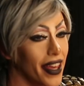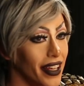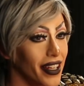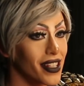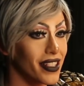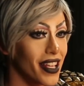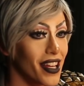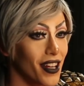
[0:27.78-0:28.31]
can
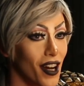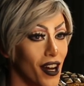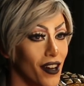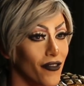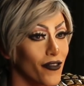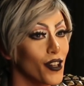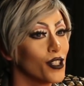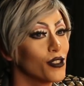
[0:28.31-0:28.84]
it take
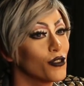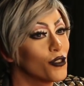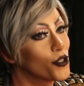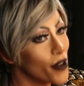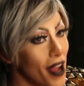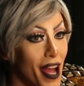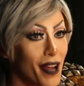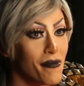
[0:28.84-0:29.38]
off
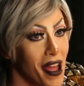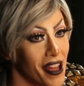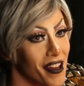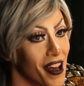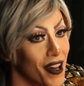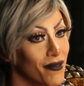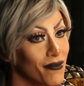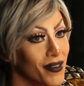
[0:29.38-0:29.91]
drag
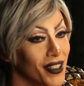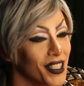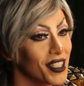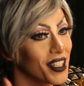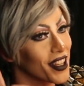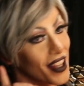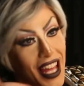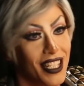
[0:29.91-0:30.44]
makeup?
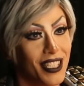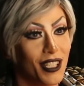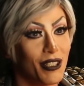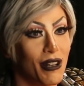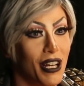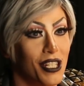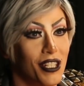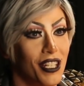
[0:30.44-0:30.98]
That is the
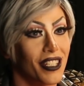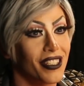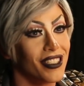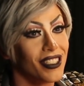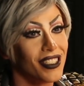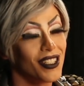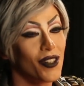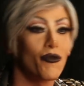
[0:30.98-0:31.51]
question.
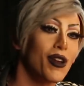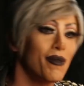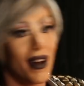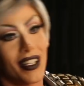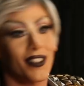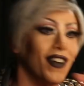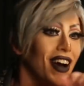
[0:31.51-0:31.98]
We about to